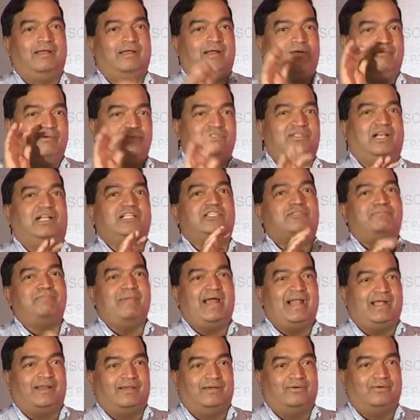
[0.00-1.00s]
Results
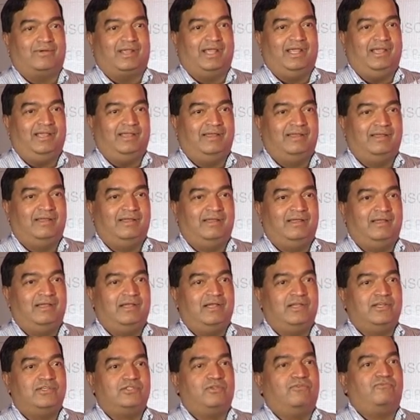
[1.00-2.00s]
matter, okay?
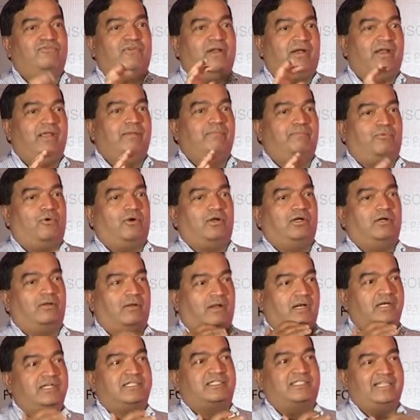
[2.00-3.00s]
So very important to
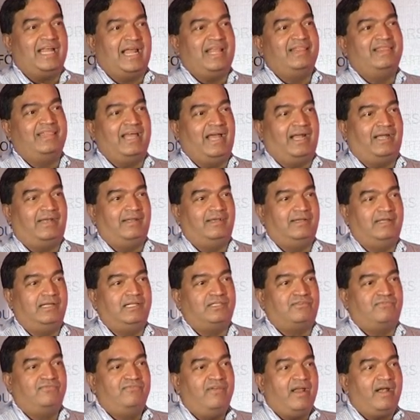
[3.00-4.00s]
understand that.
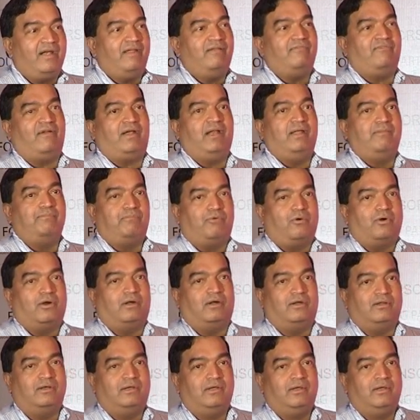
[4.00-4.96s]
It's very, very important.